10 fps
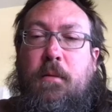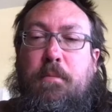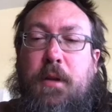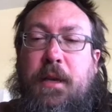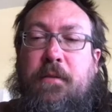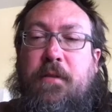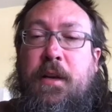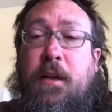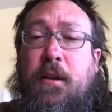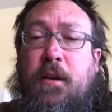Plain
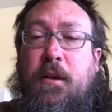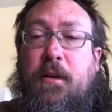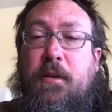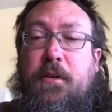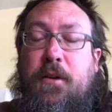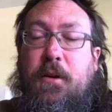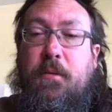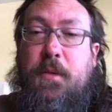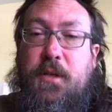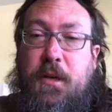vanilla Turing
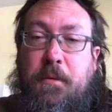machine.